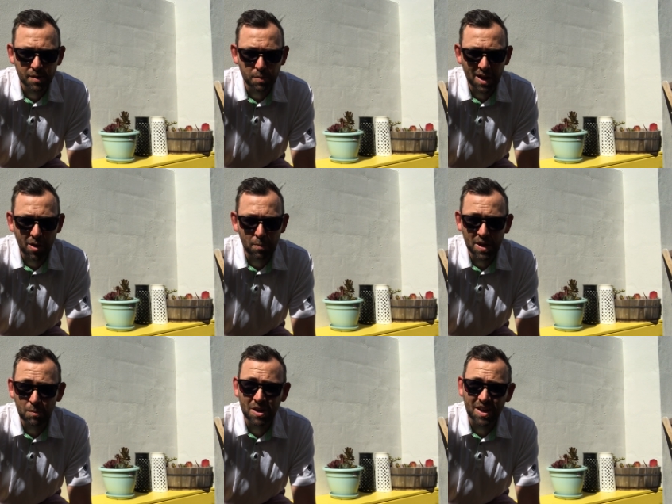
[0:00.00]
be able to
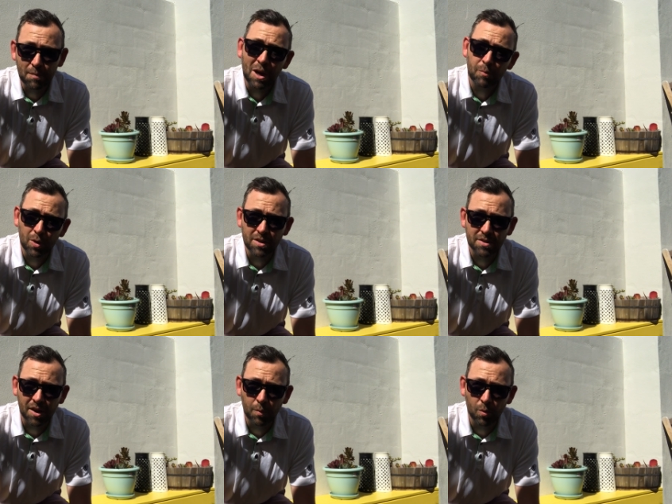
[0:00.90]
pick my game up when it's
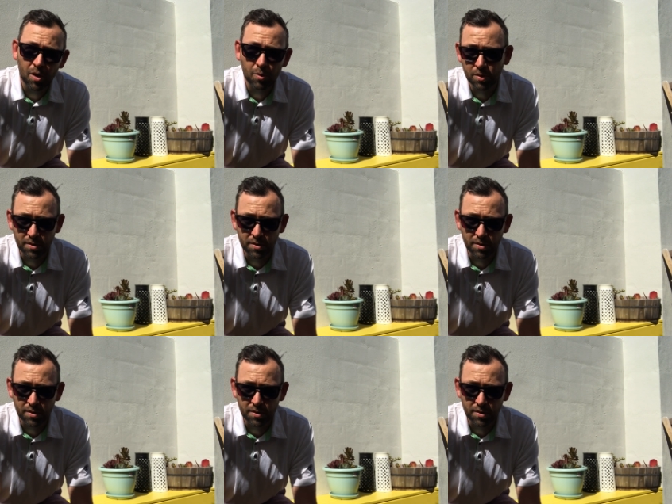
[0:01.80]
going well.